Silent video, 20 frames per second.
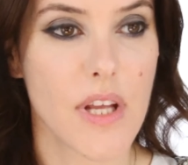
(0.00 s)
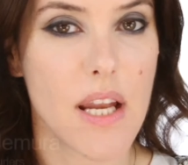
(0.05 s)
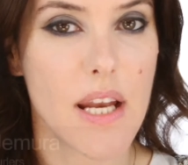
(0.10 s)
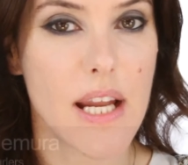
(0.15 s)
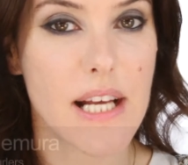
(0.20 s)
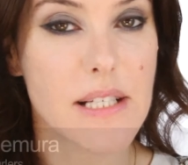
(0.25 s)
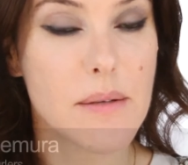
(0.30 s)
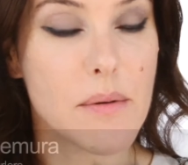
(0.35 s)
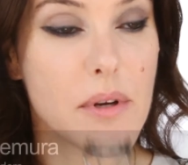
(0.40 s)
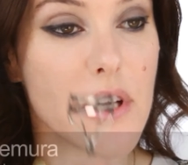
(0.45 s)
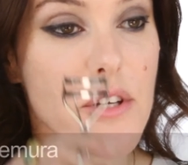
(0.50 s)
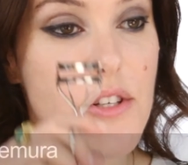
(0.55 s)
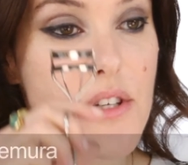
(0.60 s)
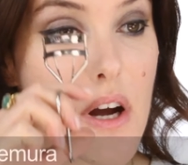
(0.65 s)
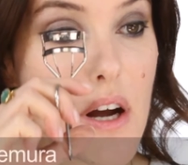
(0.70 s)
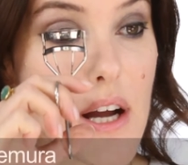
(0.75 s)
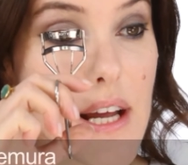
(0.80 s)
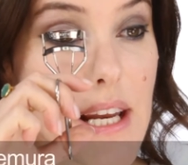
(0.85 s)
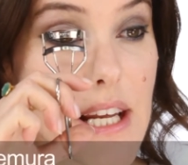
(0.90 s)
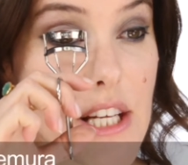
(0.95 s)
Next I'm going to use
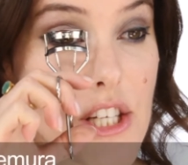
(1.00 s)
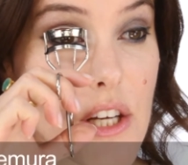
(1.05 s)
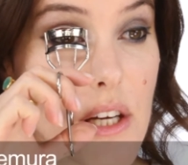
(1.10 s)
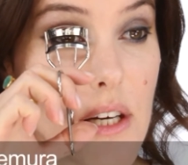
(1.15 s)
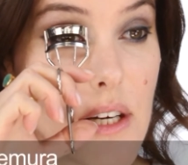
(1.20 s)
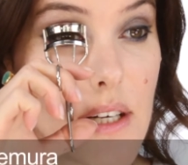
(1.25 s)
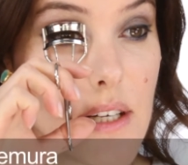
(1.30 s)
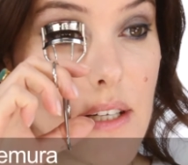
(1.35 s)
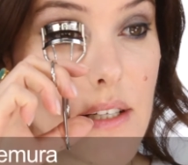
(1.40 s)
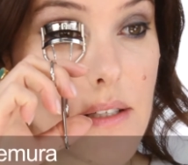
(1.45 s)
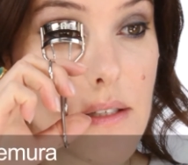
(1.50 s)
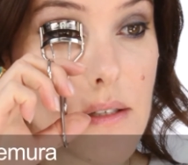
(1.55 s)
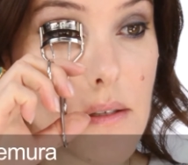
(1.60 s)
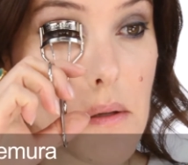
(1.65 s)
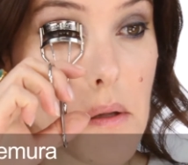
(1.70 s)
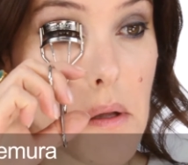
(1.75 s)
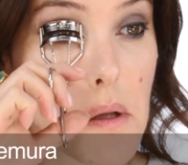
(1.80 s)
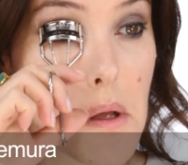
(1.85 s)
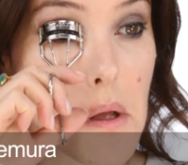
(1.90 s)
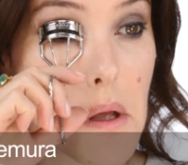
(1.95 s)
eyelash
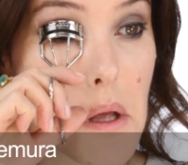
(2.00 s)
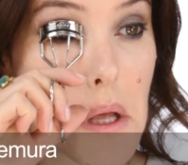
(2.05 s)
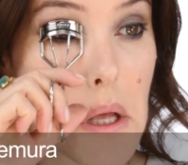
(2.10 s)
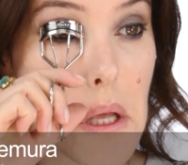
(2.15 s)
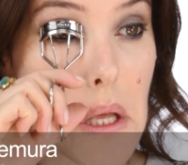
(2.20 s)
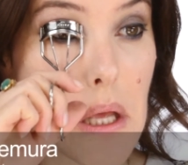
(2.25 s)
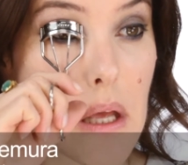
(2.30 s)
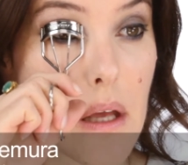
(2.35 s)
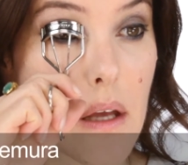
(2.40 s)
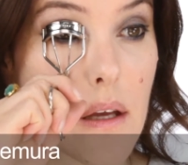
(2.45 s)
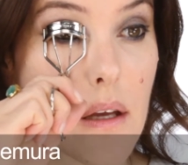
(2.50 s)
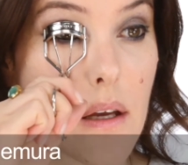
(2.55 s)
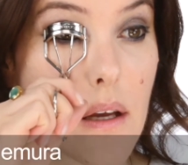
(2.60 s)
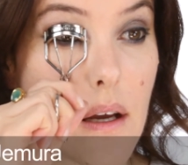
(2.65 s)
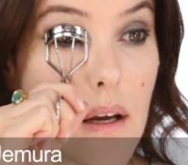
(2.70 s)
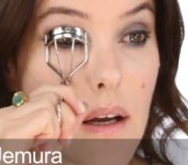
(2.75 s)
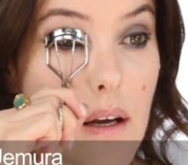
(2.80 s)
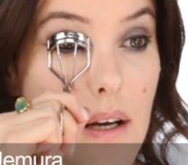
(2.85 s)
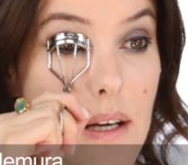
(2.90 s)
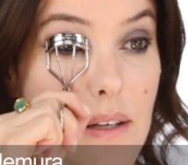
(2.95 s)
curlers.
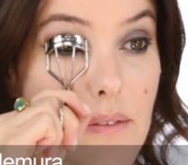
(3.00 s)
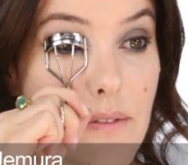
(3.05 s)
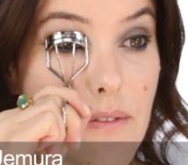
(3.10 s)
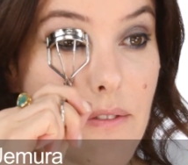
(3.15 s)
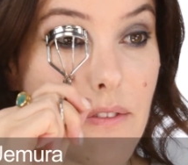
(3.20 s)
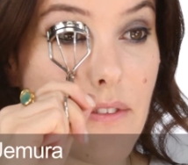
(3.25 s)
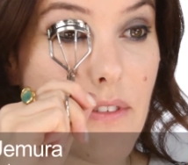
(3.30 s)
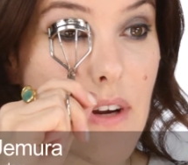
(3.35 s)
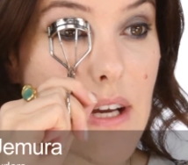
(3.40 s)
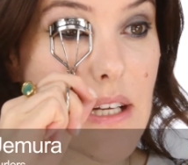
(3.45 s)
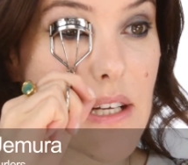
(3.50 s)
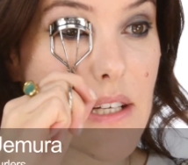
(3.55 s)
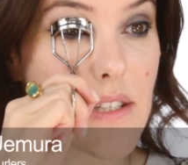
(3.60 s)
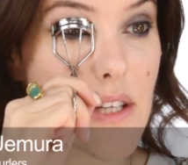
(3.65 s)
I'm afraid I